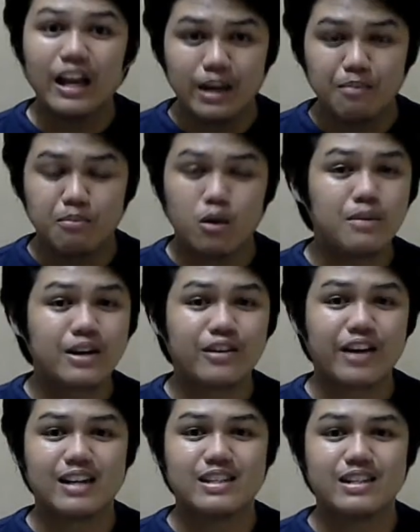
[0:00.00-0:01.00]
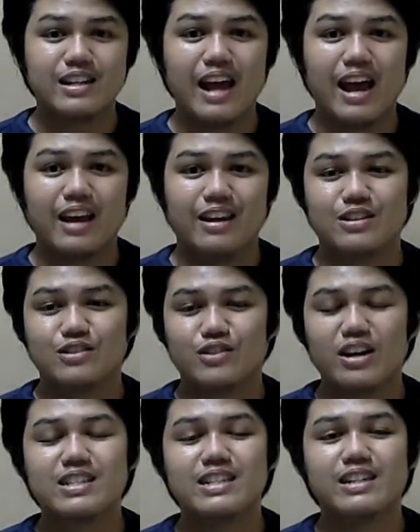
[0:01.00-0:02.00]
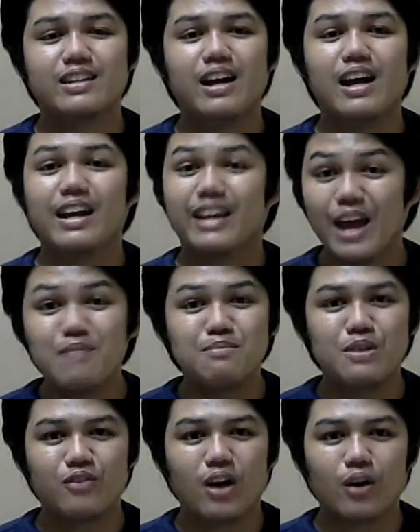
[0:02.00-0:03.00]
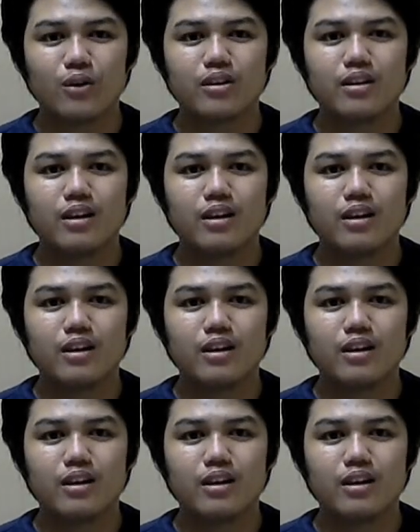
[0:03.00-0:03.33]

the moment reaction at the structure can be found.